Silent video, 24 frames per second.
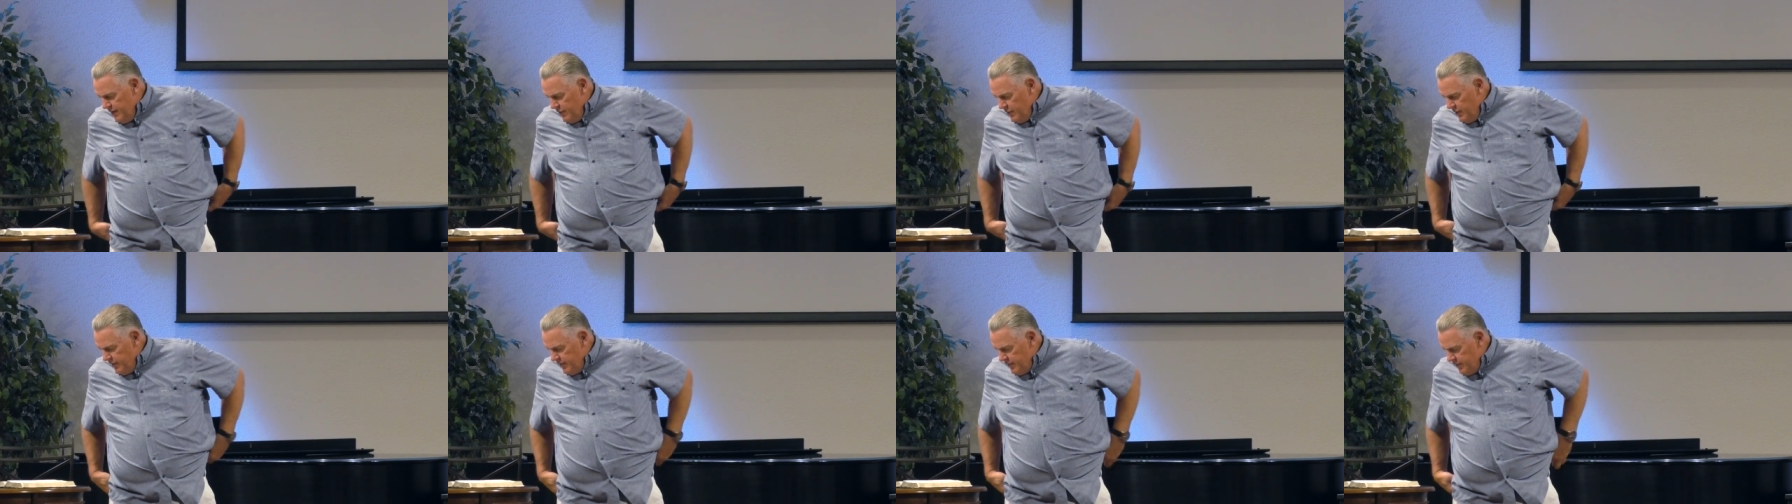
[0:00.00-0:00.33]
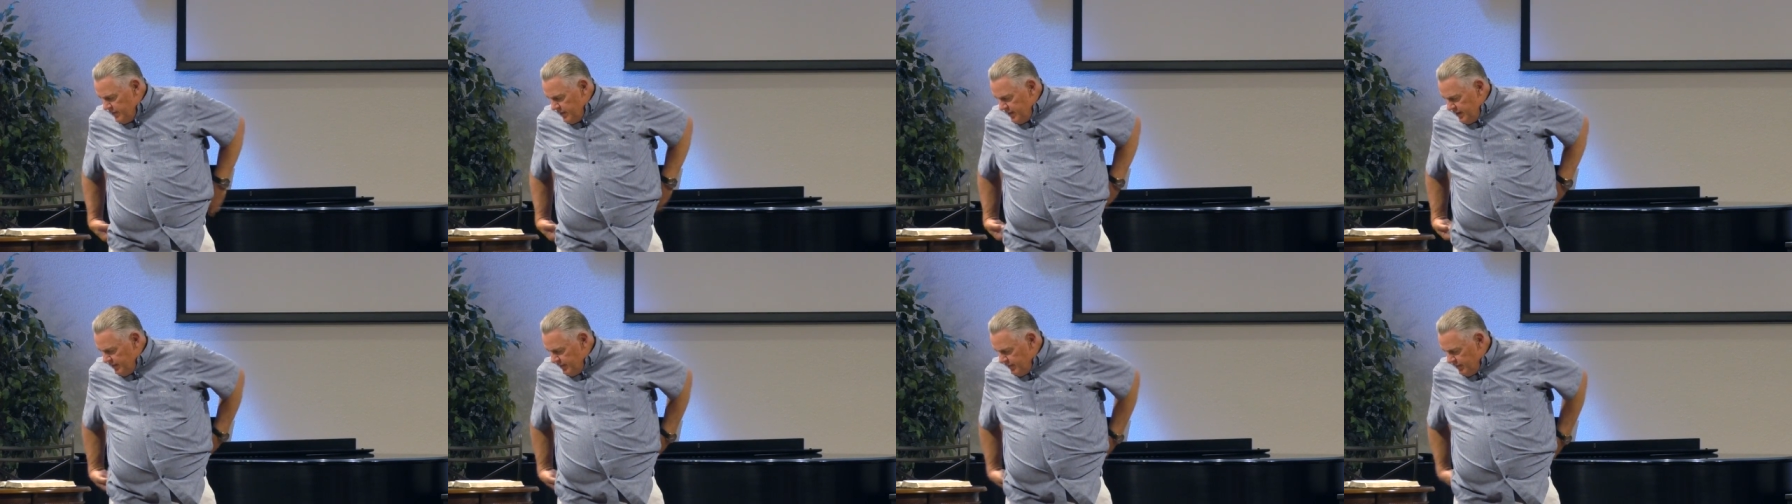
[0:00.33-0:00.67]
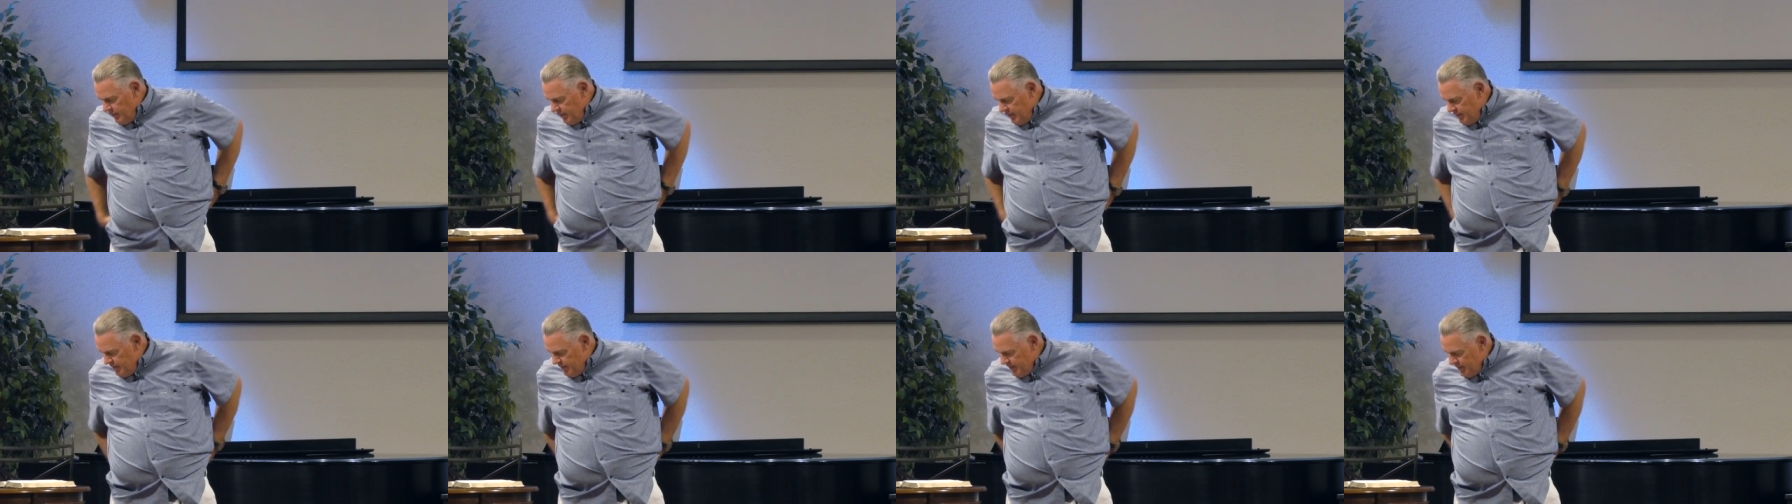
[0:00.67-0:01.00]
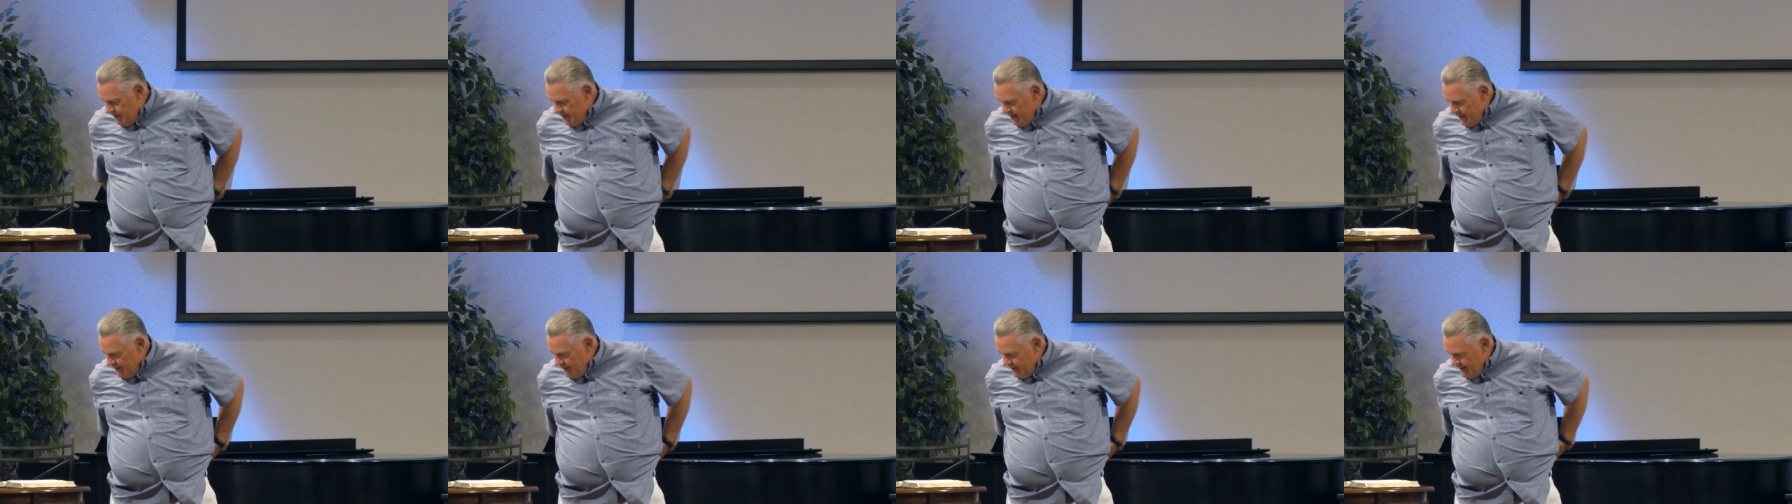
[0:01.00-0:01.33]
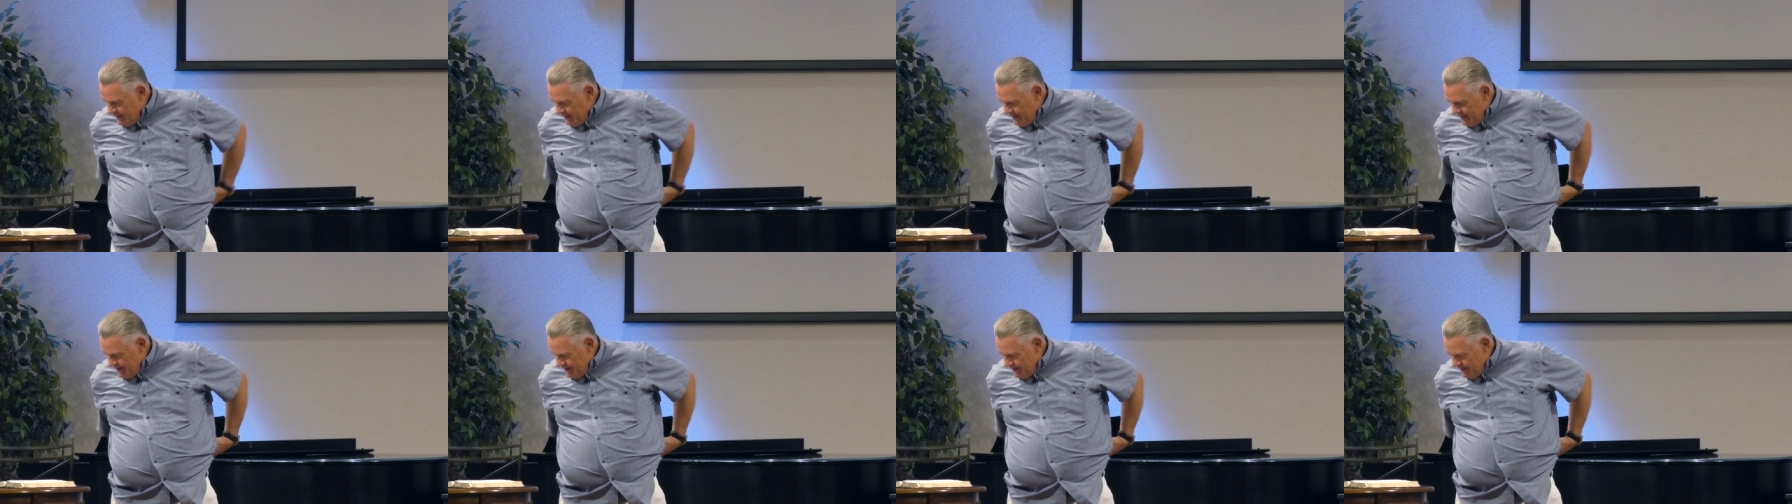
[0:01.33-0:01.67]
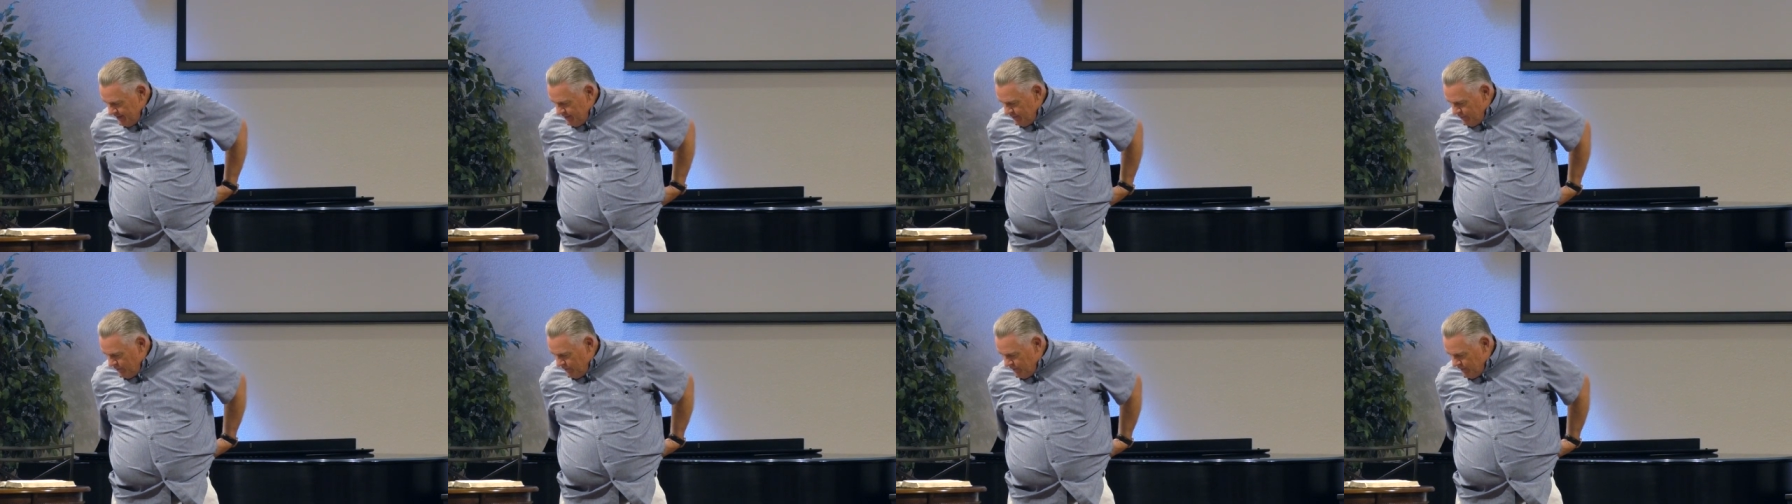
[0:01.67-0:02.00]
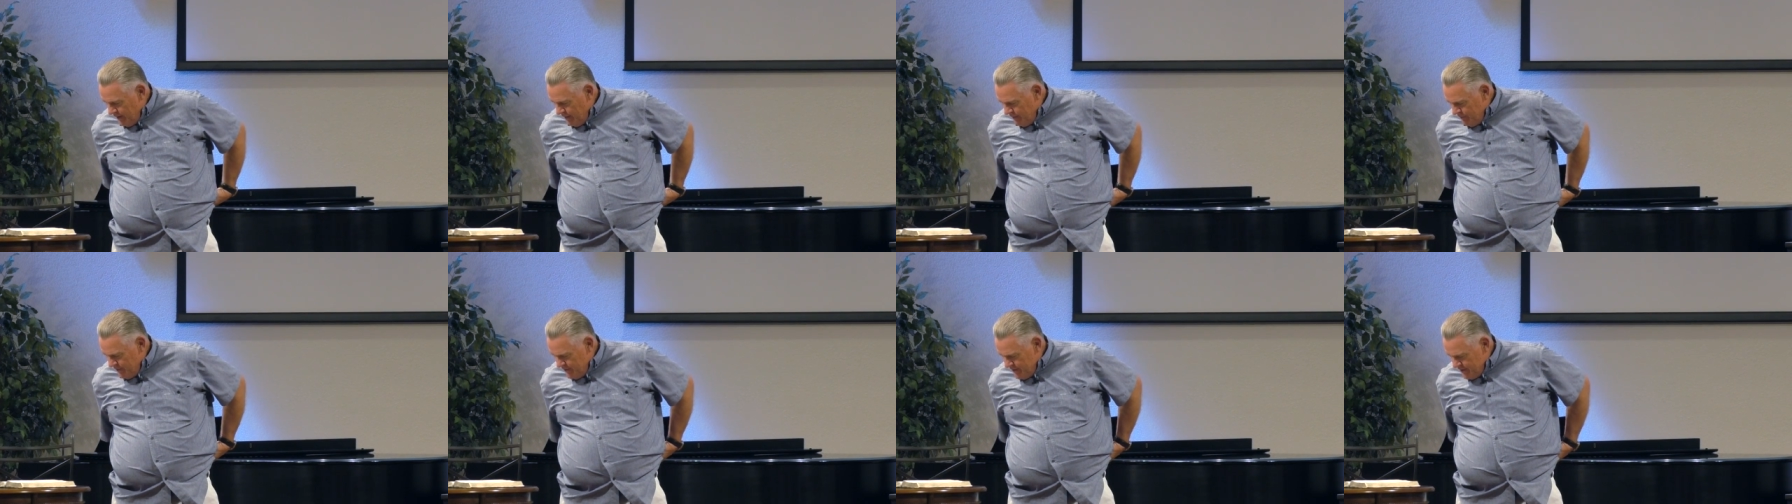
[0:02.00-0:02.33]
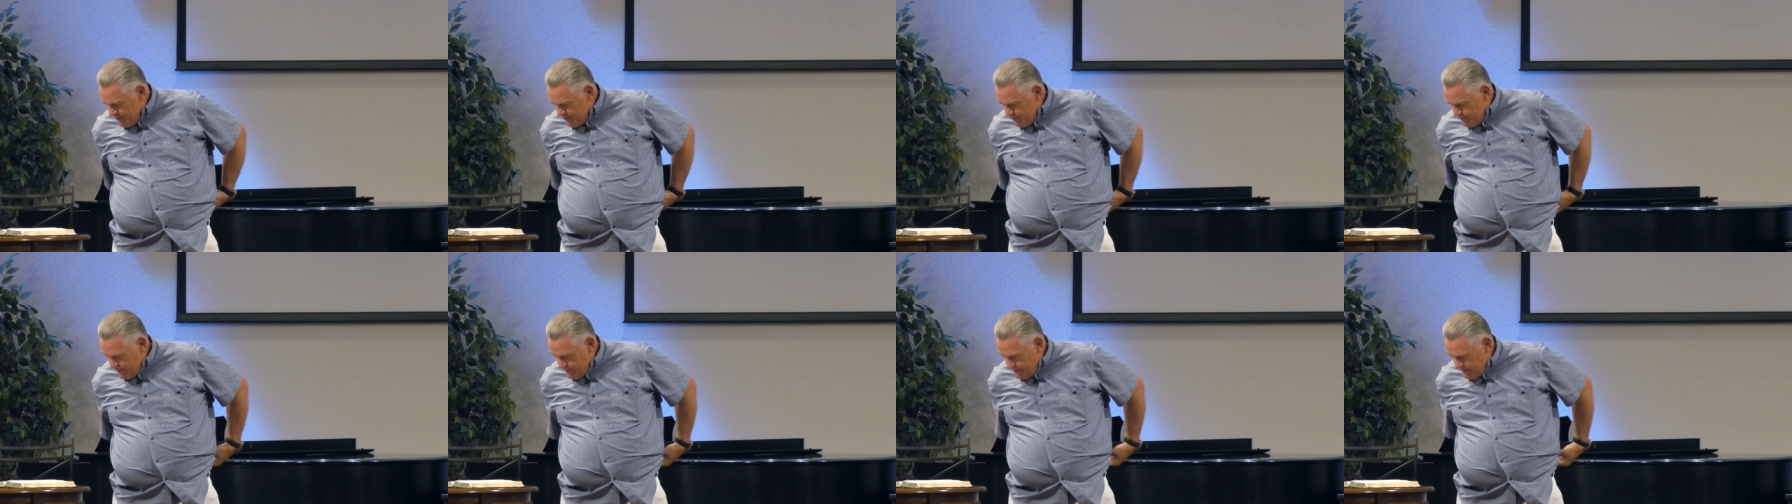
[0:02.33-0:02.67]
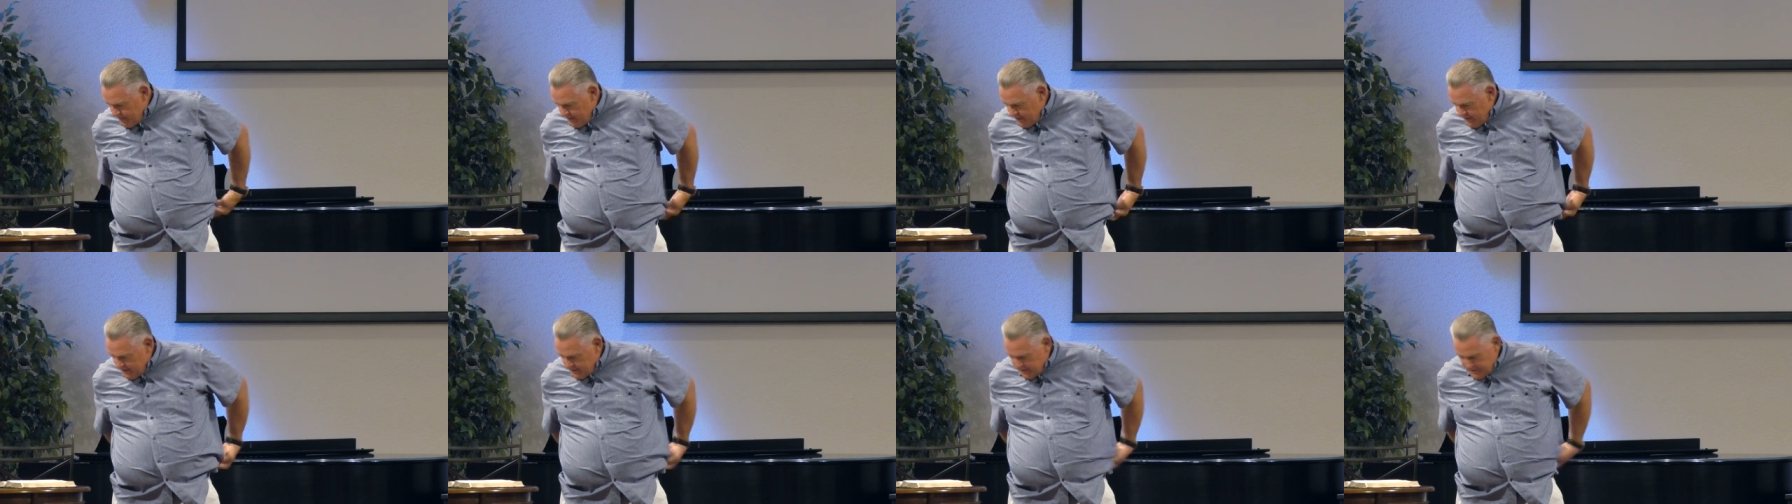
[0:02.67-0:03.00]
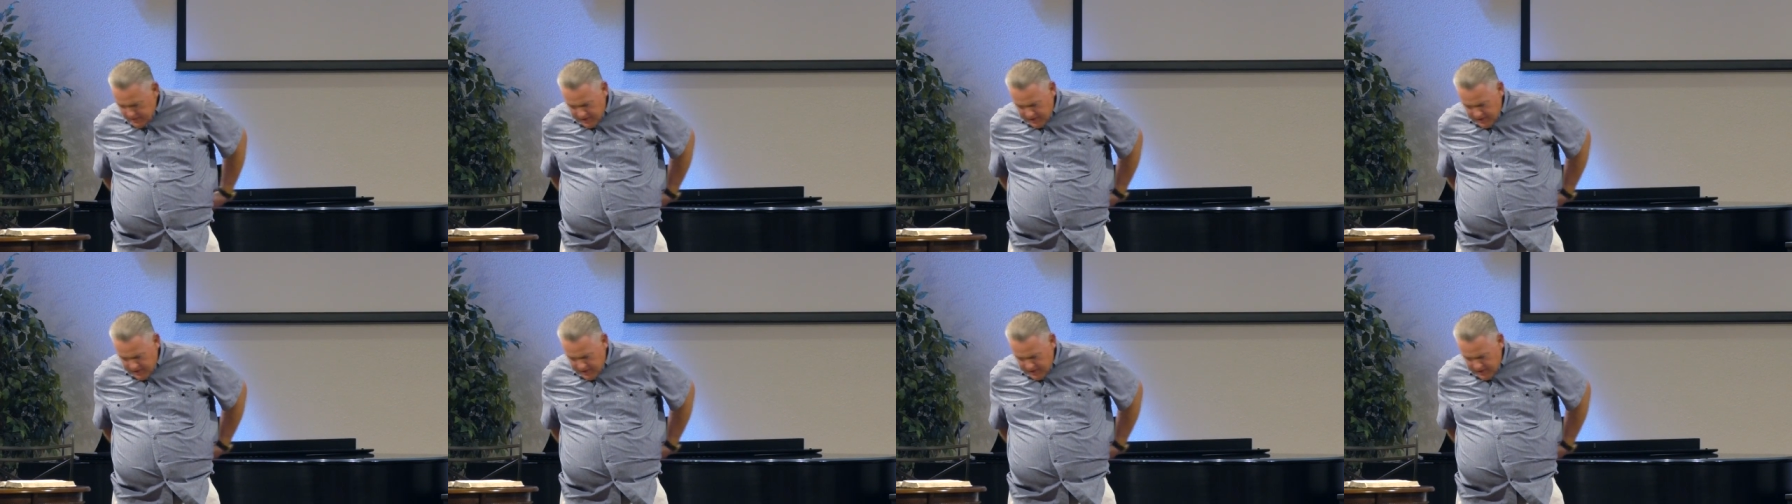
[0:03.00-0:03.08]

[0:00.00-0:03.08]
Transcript: we've we've we've we've come to this this